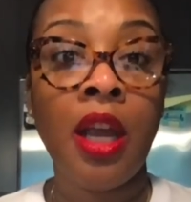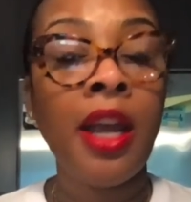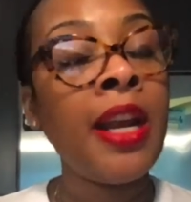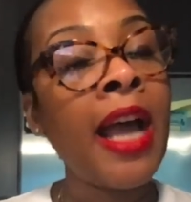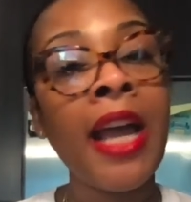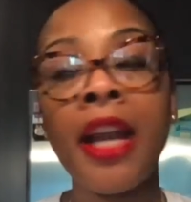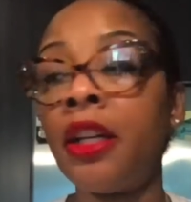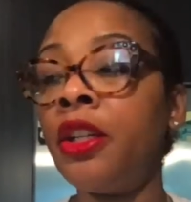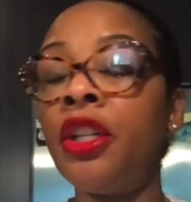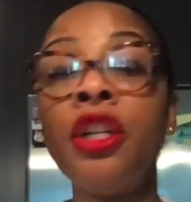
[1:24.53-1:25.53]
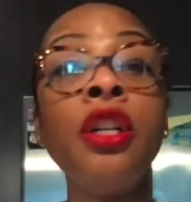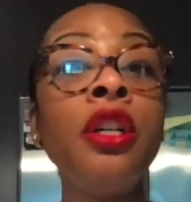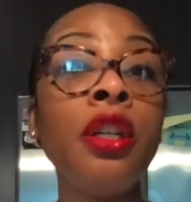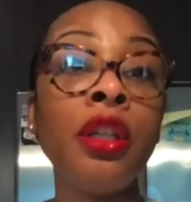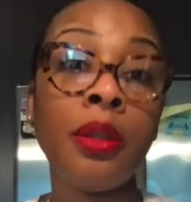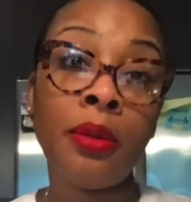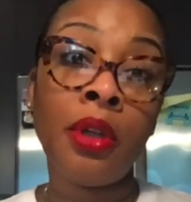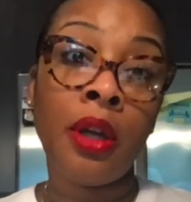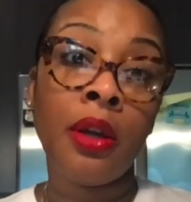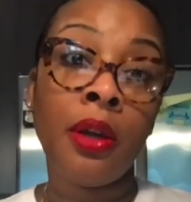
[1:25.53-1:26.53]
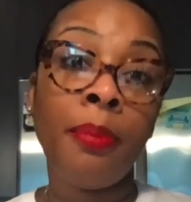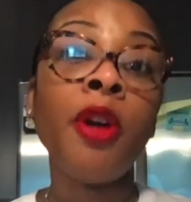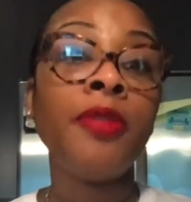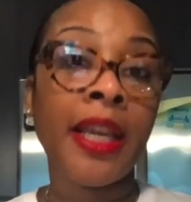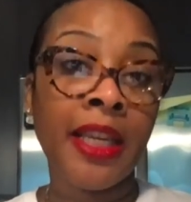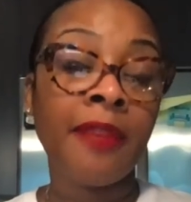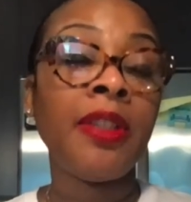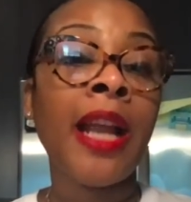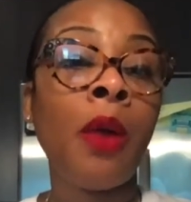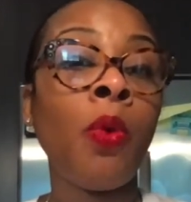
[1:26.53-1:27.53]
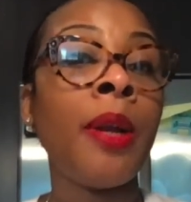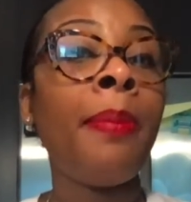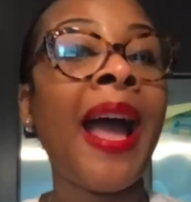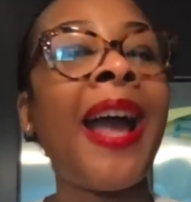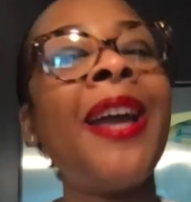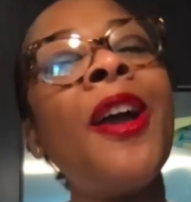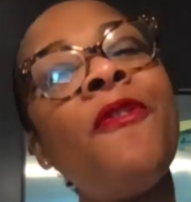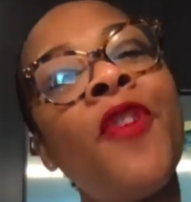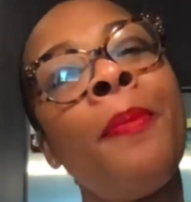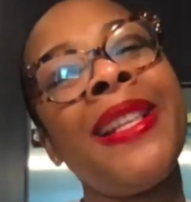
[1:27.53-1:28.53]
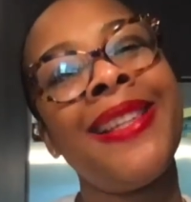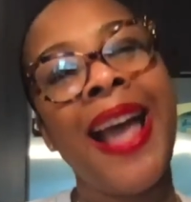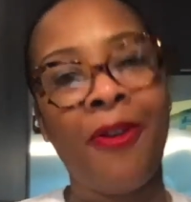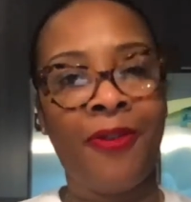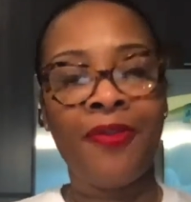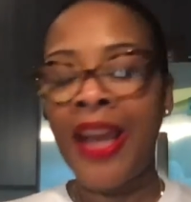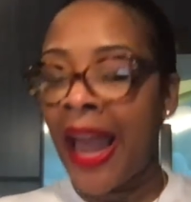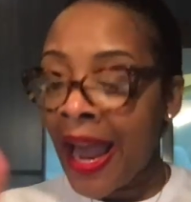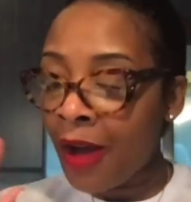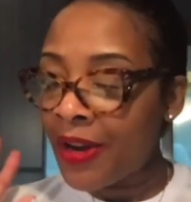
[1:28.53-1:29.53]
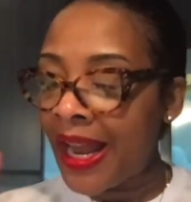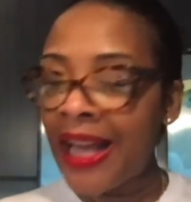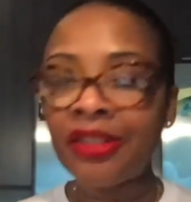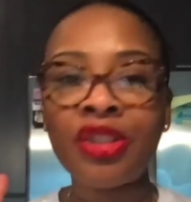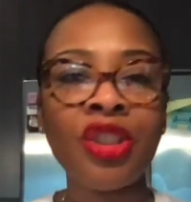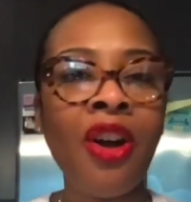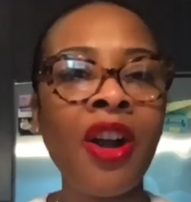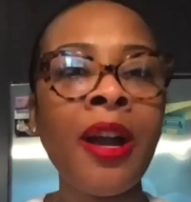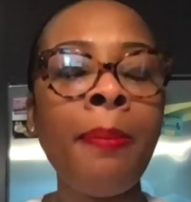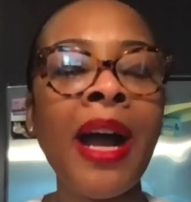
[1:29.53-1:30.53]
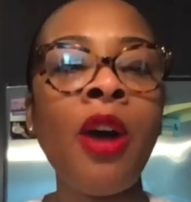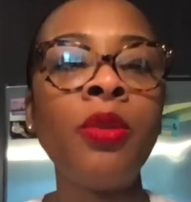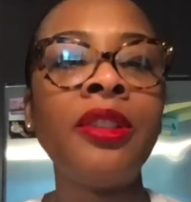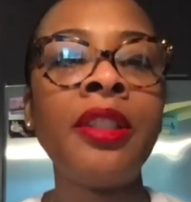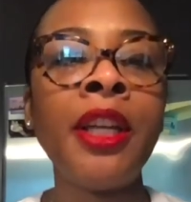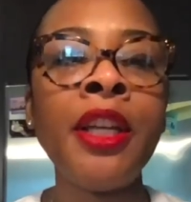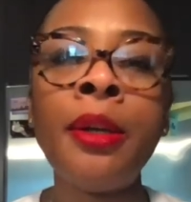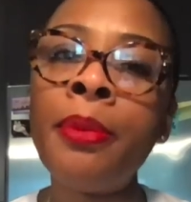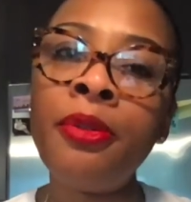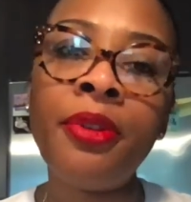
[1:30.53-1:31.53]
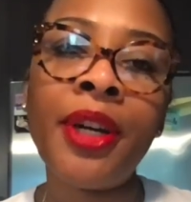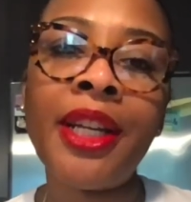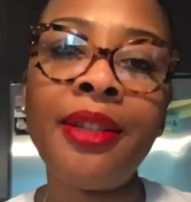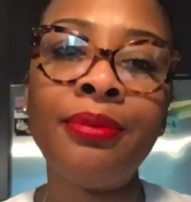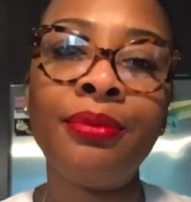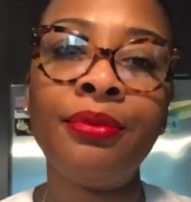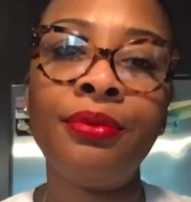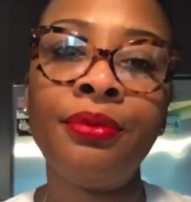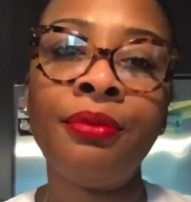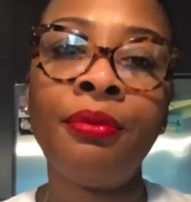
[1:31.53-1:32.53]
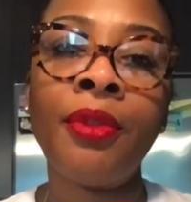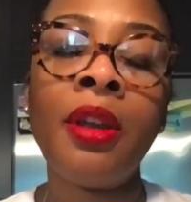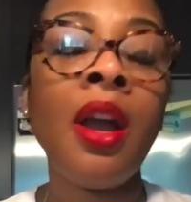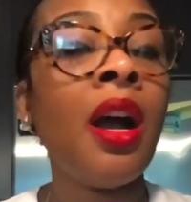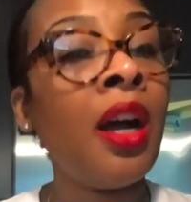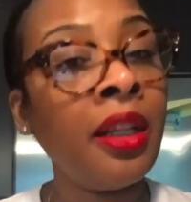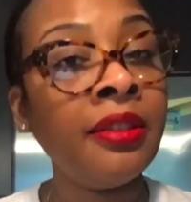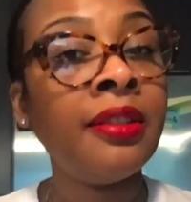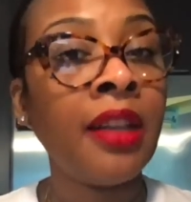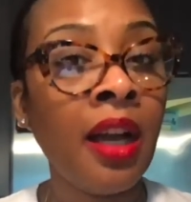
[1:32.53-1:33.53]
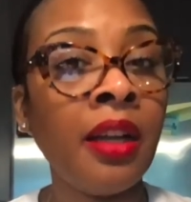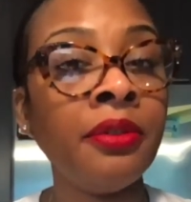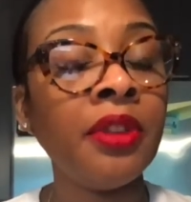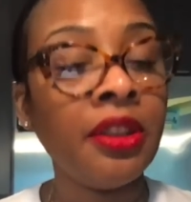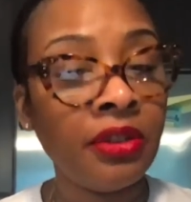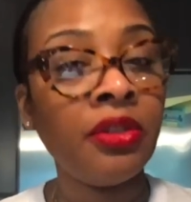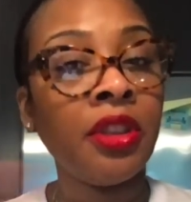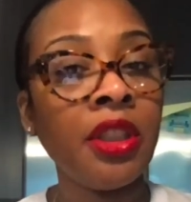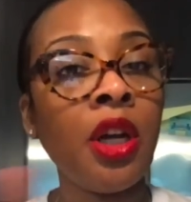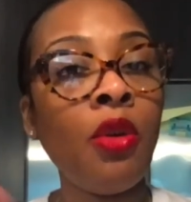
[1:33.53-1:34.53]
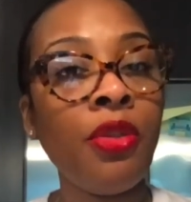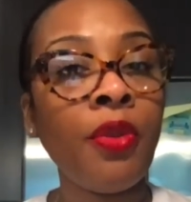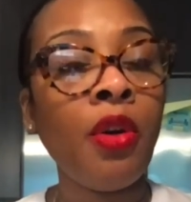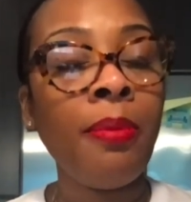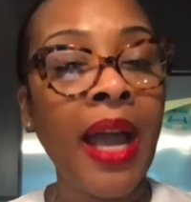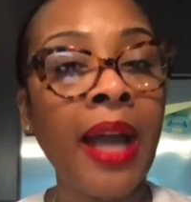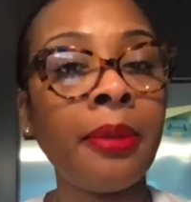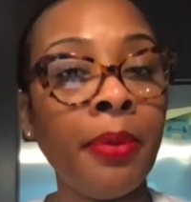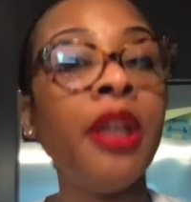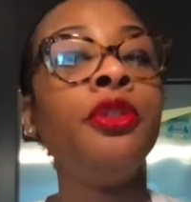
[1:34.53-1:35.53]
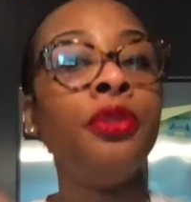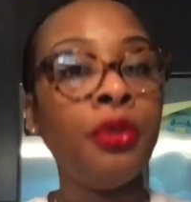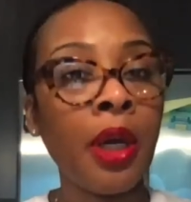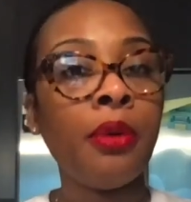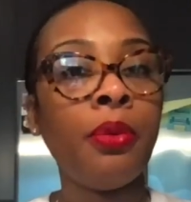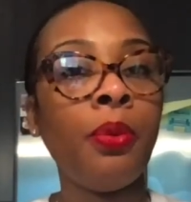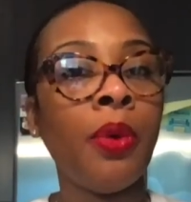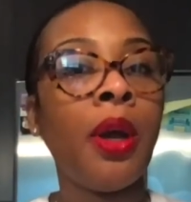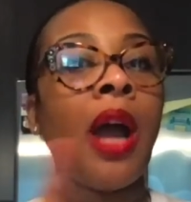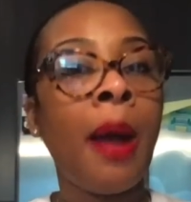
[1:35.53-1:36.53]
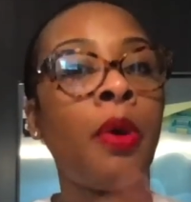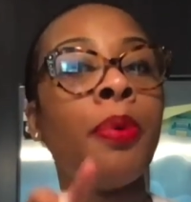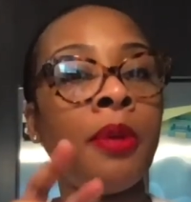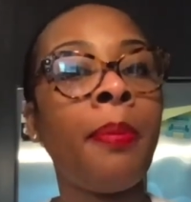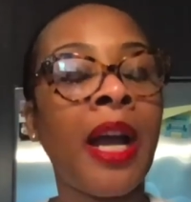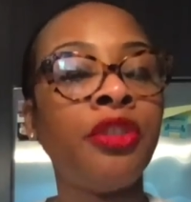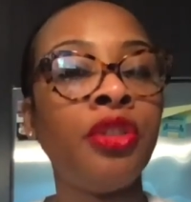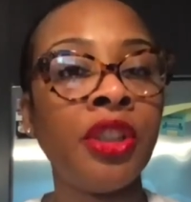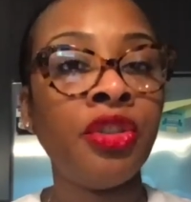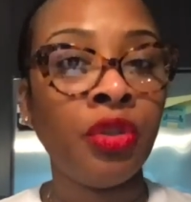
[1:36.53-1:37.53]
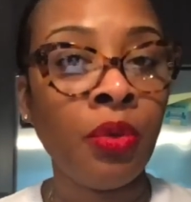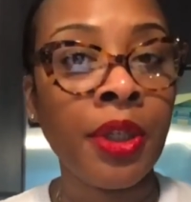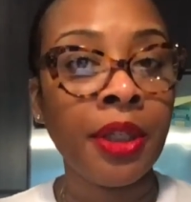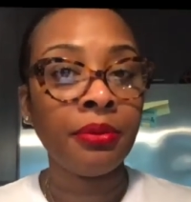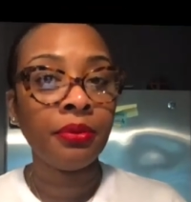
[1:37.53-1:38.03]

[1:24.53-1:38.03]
And I got a good birthday gift that I want to buy for myself. Now, let's talk about Teena Marie, Unsung. This is a good old throwback, but, you know, I'm going to put my zhuzh on it.